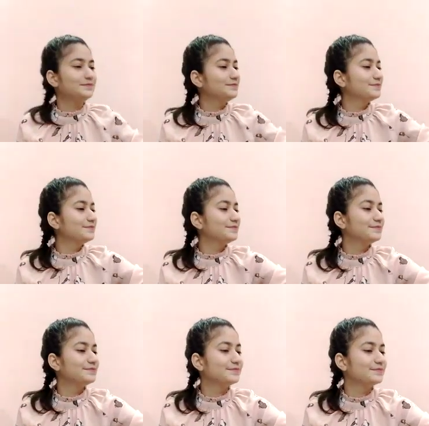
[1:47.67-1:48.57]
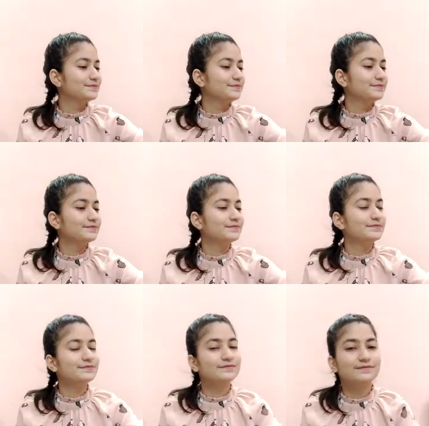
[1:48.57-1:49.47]

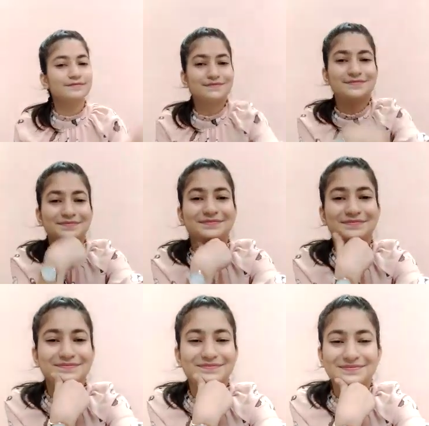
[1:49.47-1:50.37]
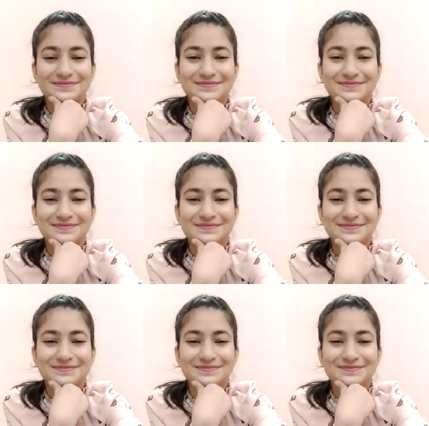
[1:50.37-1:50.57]
(no one is talking)